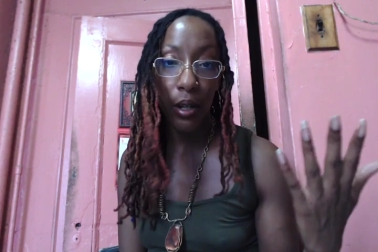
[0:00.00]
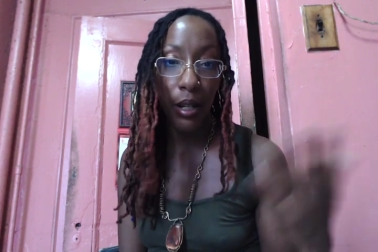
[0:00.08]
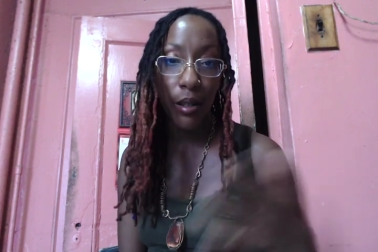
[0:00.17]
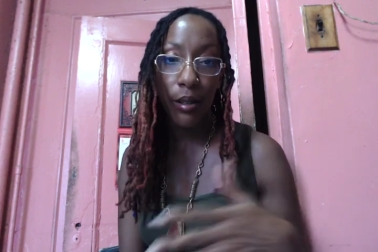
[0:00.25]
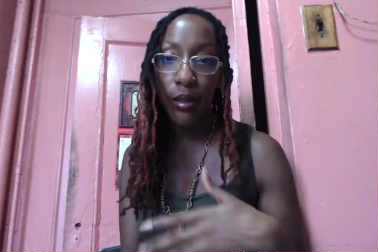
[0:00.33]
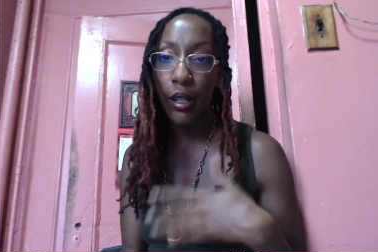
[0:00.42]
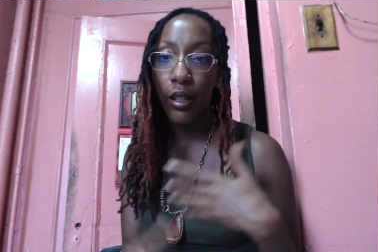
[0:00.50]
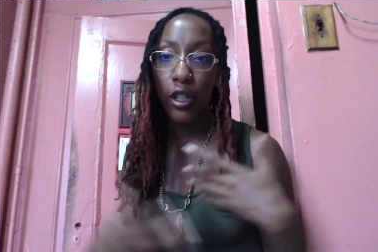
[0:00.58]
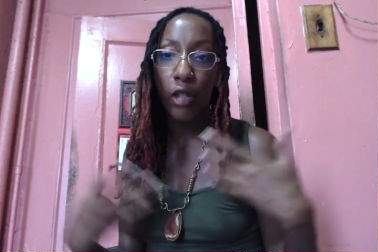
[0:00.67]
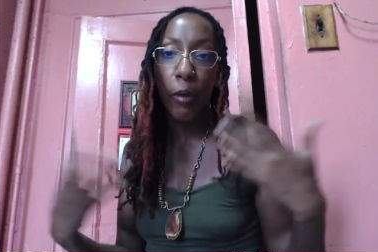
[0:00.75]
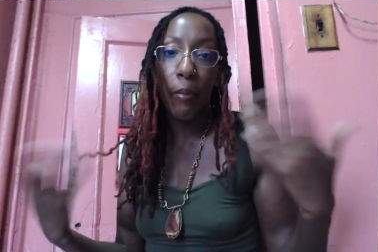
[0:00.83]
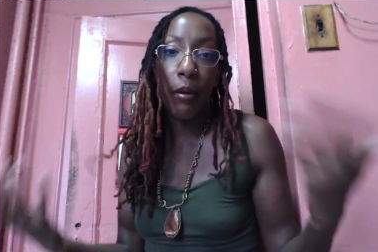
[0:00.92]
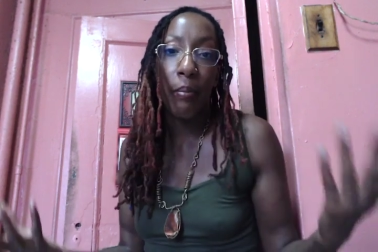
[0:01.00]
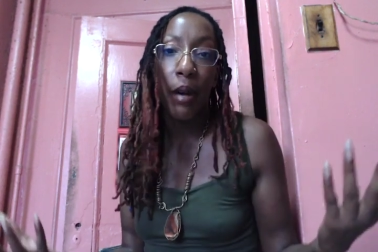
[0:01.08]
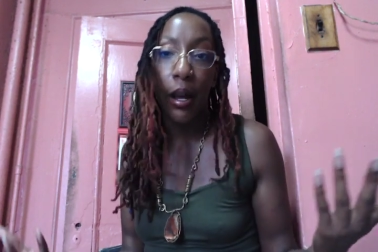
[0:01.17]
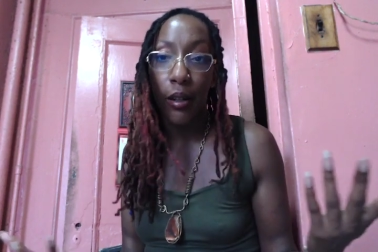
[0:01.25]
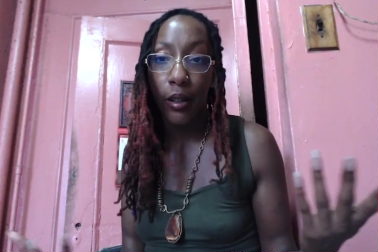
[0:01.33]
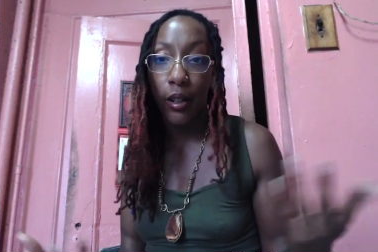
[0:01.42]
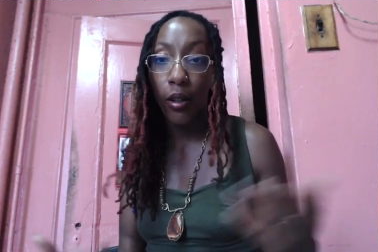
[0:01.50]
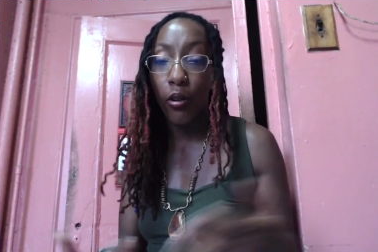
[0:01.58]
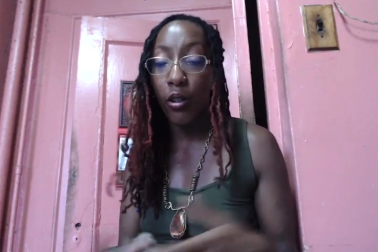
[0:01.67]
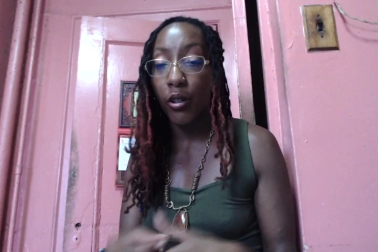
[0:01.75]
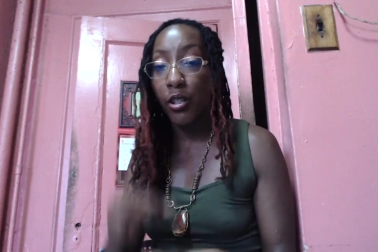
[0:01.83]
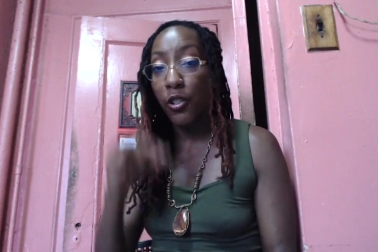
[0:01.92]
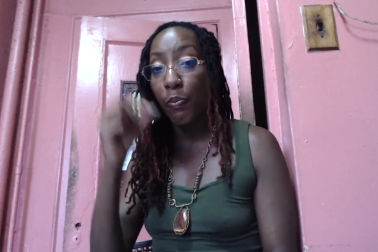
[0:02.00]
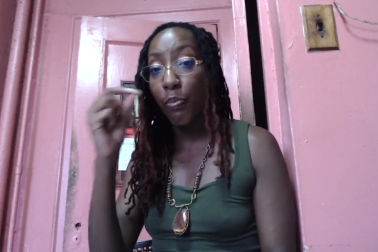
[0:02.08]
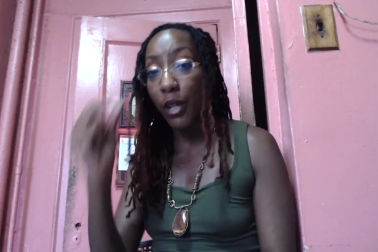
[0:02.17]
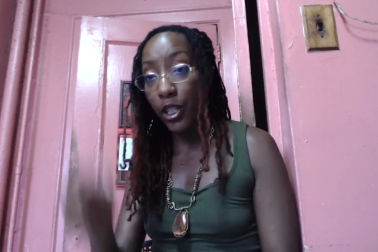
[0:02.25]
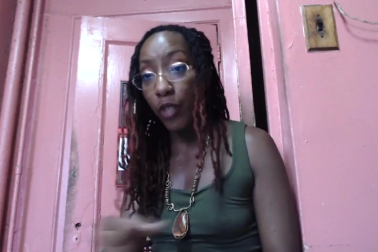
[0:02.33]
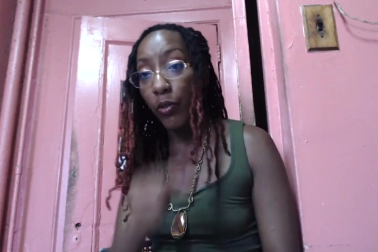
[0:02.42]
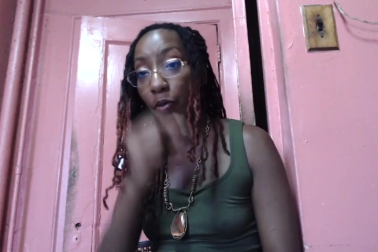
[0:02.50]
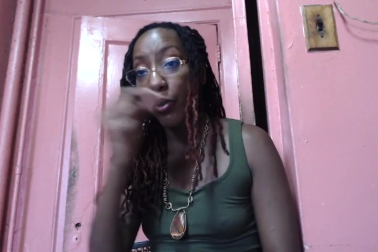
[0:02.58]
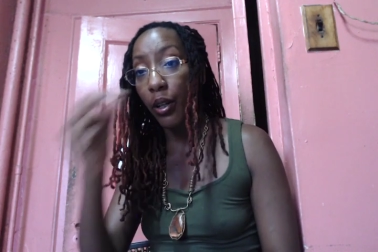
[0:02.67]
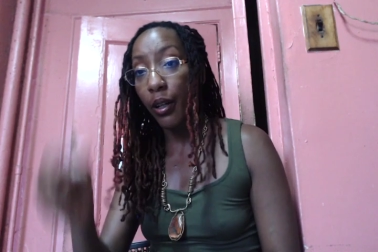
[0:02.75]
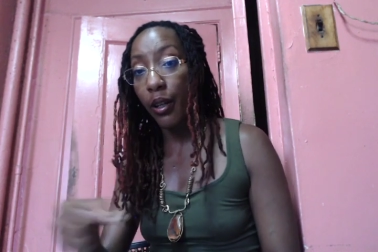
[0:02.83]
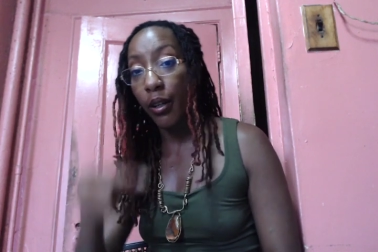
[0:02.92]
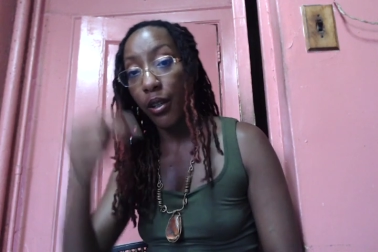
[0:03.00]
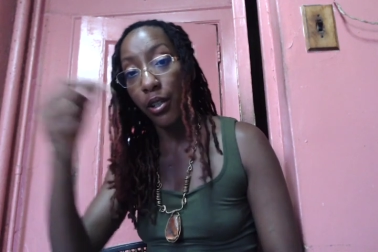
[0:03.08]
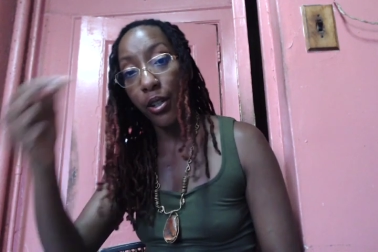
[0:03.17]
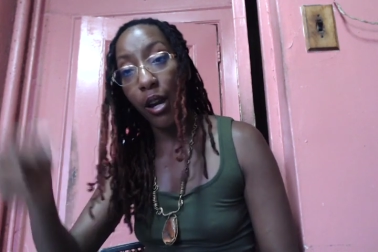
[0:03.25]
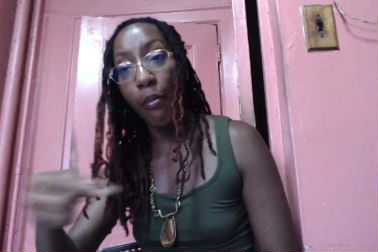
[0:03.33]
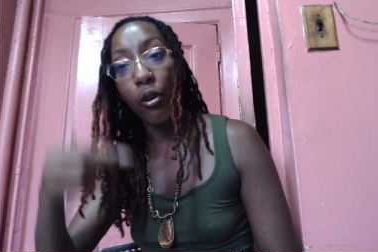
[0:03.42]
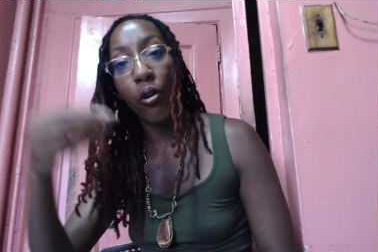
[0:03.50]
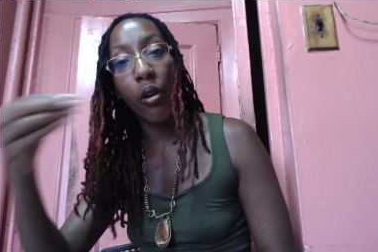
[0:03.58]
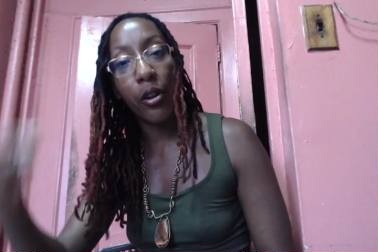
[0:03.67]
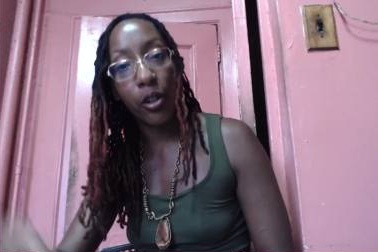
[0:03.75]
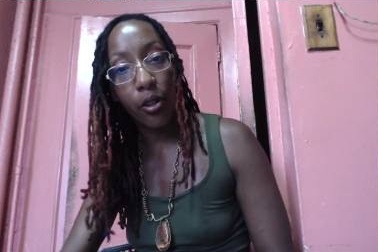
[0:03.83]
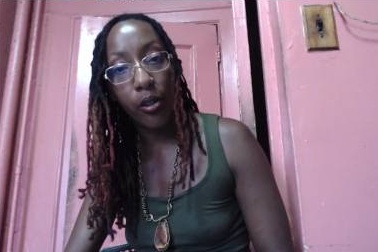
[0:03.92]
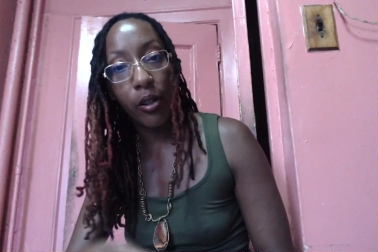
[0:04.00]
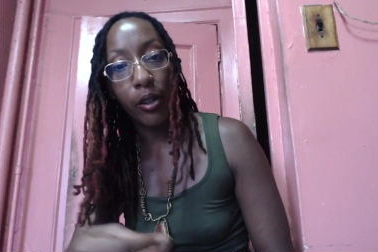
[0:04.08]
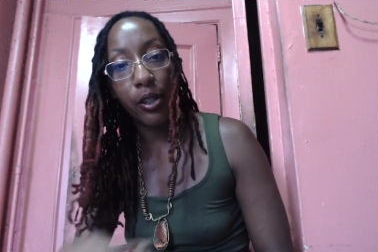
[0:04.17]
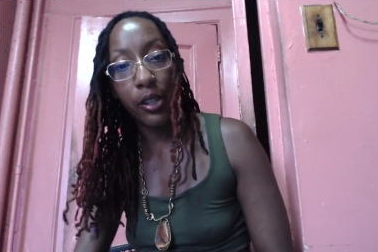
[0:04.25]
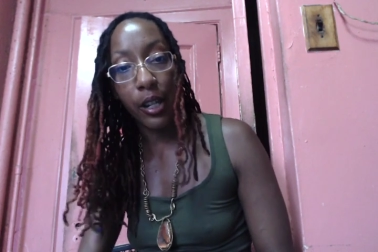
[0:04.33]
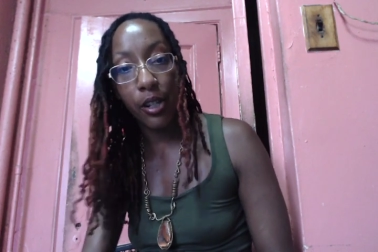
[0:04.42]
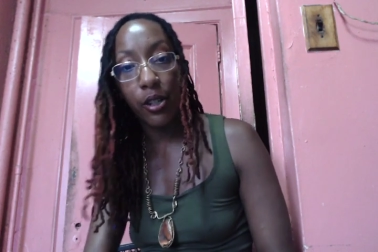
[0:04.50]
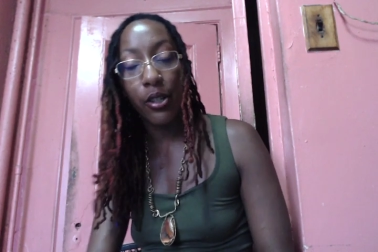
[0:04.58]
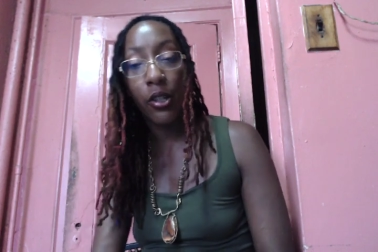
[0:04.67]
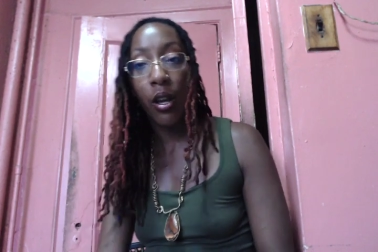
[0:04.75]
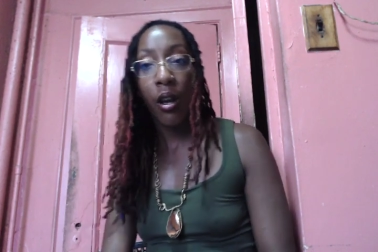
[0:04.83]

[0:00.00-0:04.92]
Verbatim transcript: anything that you might be battling, or especially if you feel like it's coming on in the early stages.